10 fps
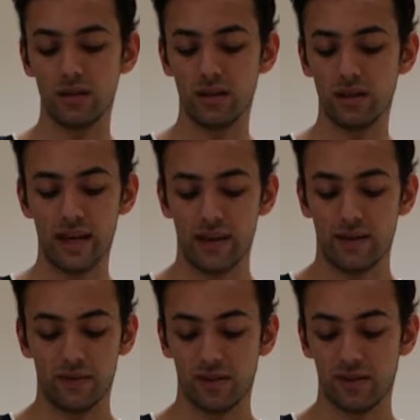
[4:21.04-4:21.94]
yeah,
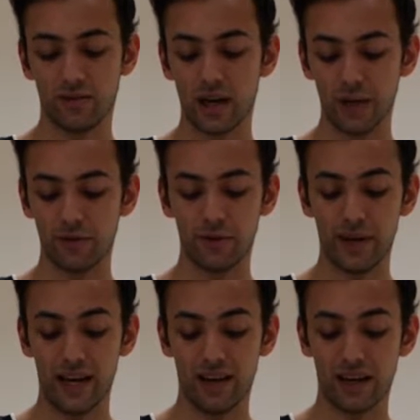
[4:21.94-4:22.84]
they just survived through
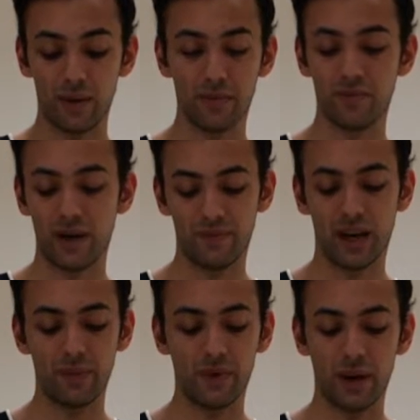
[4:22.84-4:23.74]
hell. And
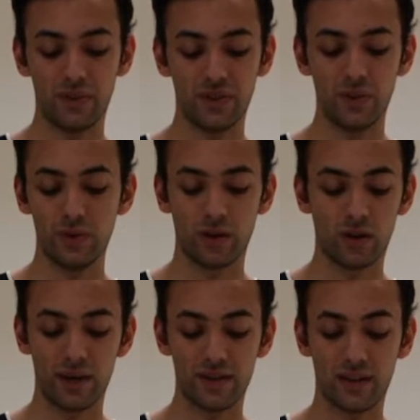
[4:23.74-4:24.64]
I misused a lot
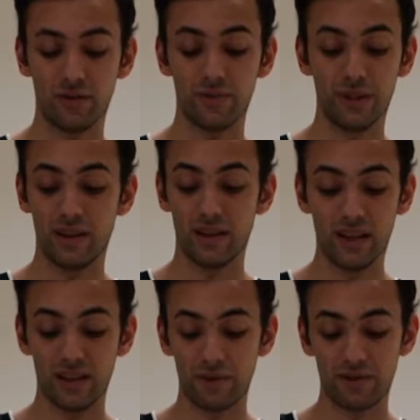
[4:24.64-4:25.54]
of my stuff, but
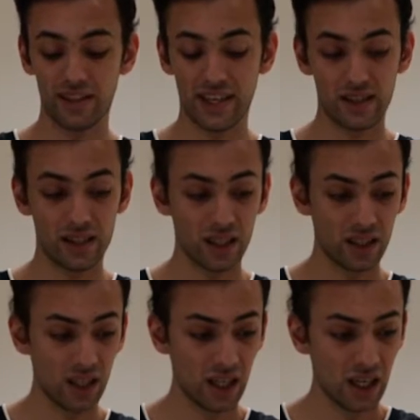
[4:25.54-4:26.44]
it's been fantastic.